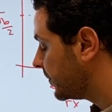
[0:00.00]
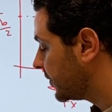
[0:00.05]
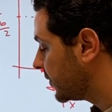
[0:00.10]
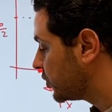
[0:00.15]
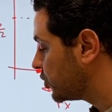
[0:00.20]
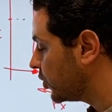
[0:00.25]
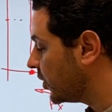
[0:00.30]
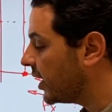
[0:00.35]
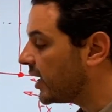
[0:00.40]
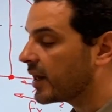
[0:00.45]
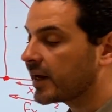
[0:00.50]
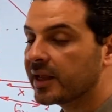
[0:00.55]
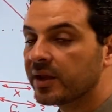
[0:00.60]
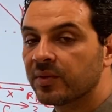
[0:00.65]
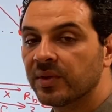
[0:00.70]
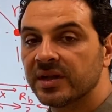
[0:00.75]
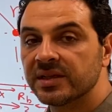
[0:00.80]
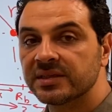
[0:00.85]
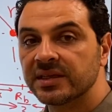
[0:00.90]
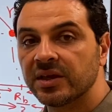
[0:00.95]
So r
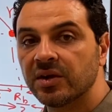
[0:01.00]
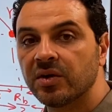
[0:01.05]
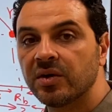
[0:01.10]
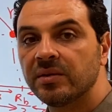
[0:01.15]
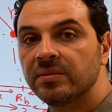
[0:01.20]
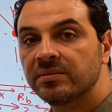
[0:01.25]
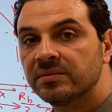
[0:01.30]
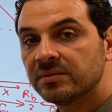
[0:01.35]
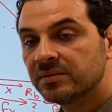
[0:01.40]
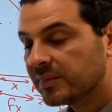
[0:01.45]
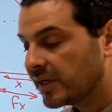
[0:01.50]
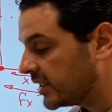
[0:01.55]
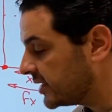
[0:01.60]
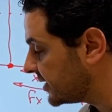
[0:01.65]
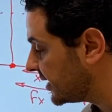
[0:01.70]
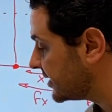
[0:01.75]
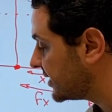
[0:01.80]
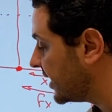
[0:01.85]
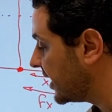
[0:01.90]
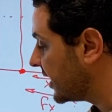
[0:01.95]
equals 0
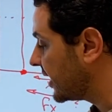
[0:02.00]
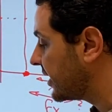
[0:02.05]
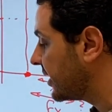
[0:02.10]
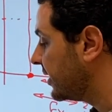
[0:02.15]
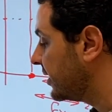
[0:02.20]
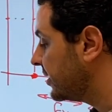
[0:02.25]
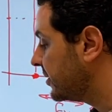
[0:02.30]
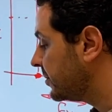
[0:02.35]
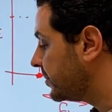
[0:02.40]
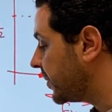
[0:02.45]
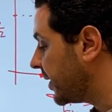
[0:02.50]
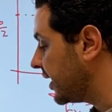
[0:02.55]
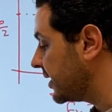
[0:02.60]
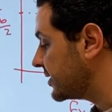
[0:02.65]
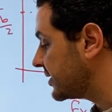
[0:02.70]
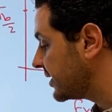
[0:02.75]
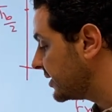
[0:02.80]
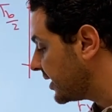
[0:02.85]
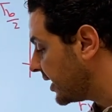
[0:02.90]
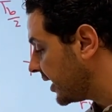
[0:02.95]
is the sink
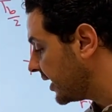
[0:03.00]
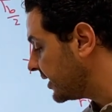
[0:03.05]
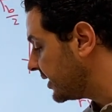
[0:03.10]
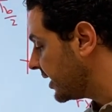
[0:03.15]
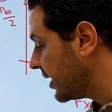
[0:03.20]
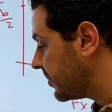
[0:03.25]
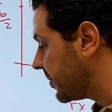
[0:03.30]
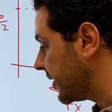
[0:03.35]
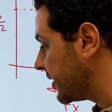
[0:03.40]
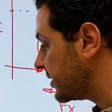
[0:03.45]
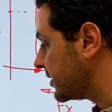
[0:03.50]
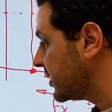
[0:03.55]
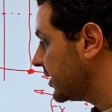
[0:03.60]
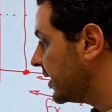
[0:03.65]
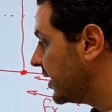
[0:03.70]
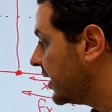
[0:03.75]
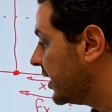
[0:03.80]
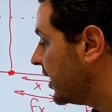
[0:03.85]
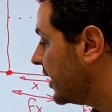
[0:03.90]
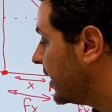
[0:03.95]
pulse, the ideal pulse.
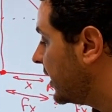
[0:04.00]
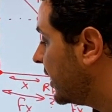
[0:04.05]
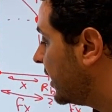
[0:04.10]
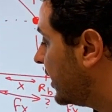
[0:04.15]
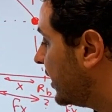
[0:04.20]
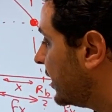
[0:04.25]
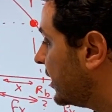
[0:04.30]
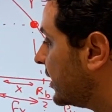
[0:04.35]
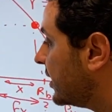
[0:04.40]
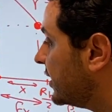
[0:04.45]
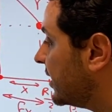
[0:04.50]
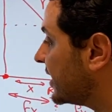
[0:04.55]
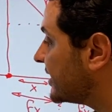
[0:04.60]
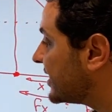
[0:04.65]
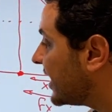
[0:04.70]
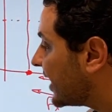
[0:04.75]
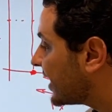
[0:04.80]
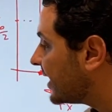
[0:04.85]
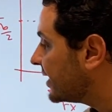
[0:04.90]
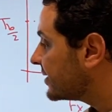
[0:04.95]
The
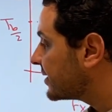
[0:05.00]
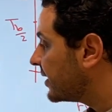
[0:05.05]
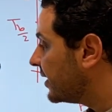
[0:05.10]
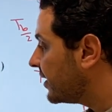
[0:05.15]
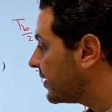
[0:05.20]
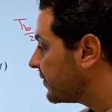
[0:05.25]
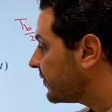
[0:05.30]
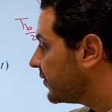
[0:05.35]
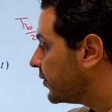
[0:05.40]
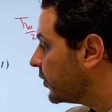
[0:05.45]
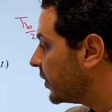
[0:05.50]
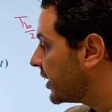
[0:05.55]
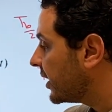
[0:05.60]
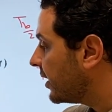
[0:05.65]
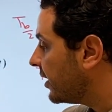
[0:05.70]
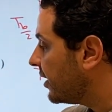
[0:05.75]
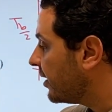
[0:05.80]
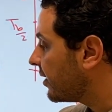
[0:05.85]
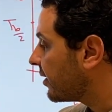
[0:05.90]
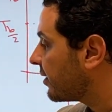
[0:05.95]
second curve,
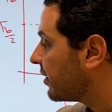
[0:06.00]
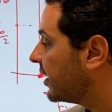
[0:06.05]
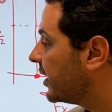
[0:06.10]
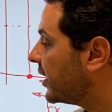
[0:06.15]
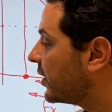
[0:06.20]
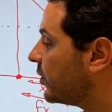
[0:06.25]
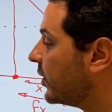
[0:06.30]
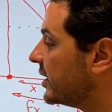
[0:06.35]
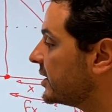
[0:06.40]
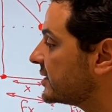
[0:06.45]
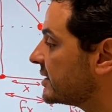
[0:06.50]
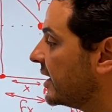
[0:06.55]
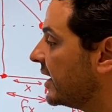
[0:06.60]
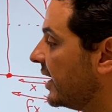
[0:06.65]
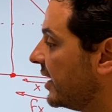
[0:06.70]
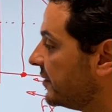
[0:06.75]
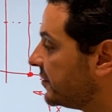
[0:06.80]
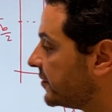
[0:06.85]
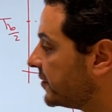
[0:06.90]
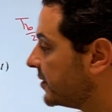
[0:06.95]
when r equals
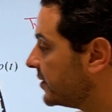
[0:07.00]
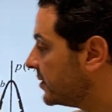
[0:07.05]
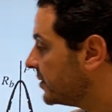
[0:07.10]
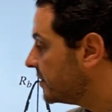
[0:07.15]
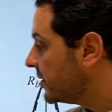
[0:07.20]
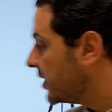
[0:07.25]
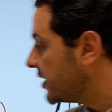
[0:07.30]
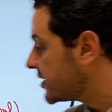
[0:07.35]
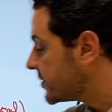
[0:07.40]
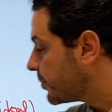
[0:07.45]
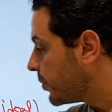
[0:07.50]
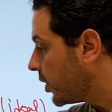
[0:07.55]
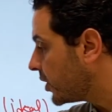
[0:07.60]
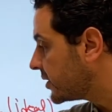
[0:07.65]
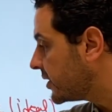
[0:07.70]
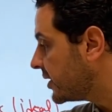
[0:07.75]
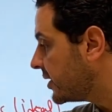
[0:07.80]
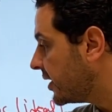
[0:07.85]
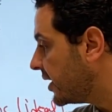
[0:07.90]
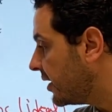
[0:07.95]
half, it's
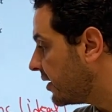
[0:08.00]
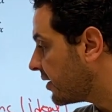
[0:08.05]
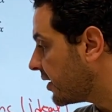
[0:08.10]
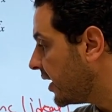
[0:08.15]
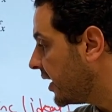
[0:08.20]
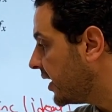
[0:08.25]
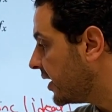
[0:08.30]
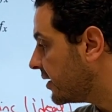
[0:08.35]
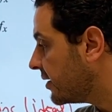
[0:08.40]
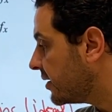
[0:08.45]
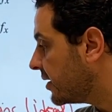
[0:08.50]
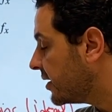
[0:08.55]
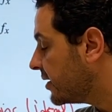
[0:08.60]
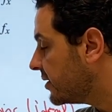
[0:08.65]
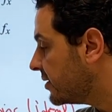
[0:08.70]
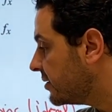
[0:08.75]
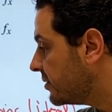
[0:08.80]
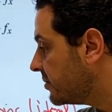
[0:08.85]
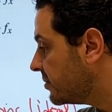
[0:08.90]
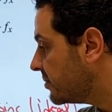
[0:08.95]
plotted here
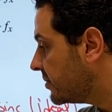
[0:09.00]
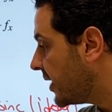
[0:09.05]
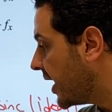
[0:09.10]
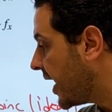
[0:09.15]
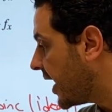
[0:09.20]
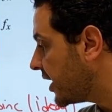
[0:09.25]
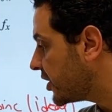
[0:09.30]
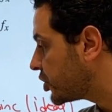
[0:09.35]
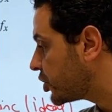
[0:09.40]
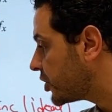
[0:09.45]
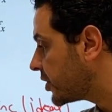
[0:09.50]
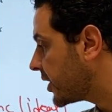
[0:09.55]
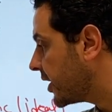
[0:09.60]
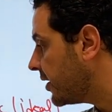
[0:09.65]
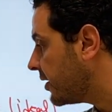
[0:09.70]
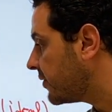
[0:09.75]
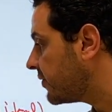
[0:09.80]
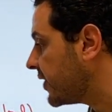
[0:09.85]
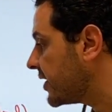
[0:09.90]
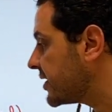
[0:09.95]
in dashed
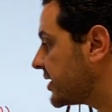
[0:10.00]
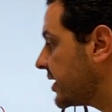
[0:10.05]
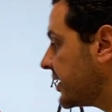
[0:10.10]
curve, as